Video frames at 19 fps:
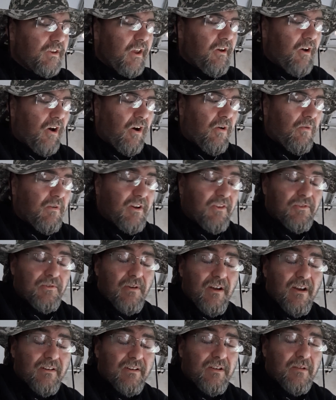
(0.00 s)
all what it's
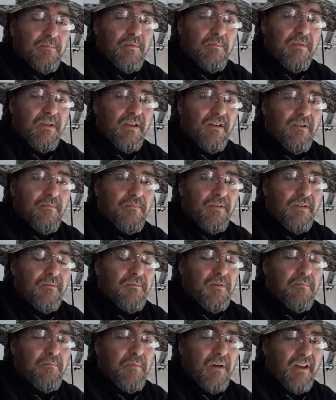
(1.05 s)
cracked up to be. I don't believe
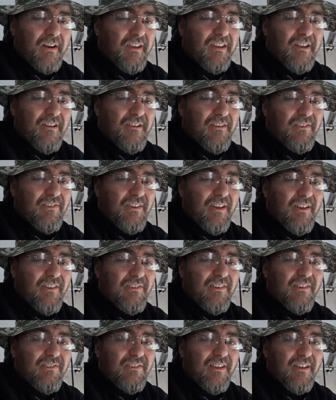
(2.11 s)
the body count is as high as
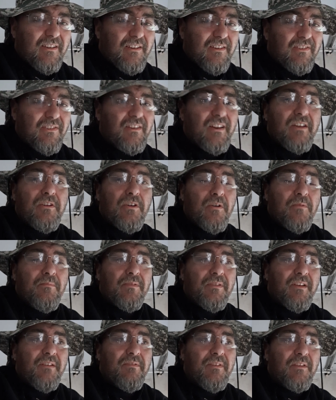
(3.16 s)
they say it is, and I don't
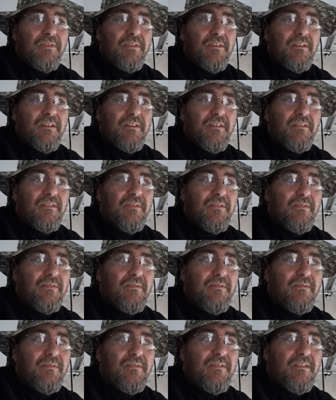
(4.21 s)
believe that the
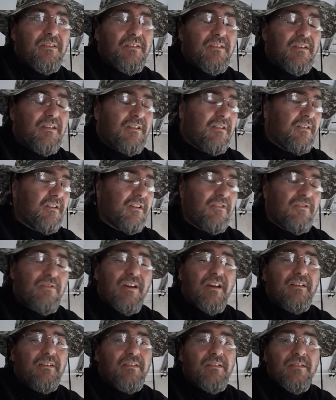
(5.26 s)

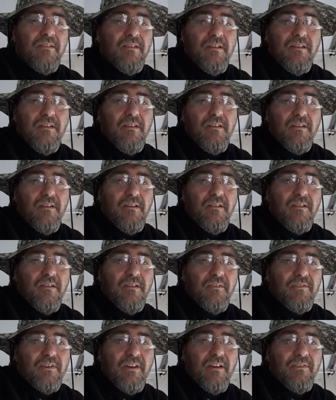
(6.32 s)
contracted are
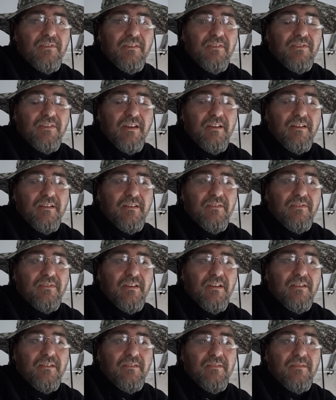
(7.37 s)
as high as I say it is.
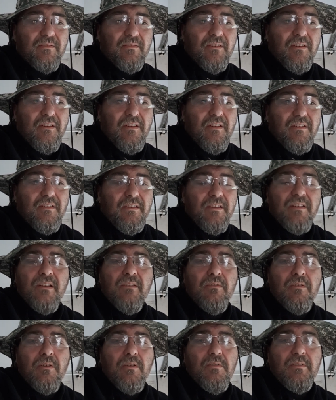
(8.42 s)
You
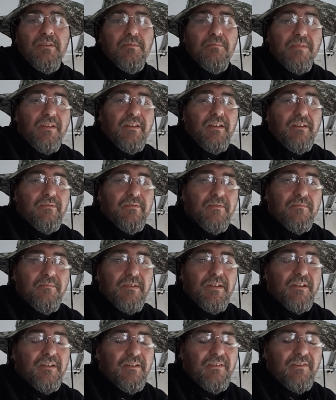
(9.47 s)
never know what to believe
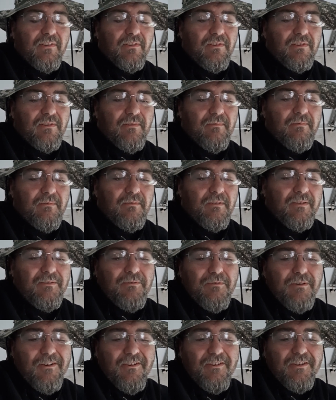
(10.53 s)
because
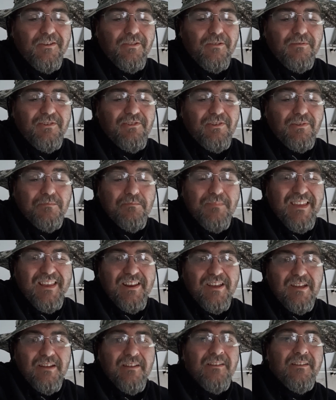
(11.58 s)
we are dealing with just
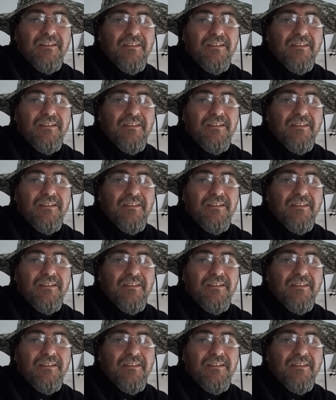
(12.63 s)
media.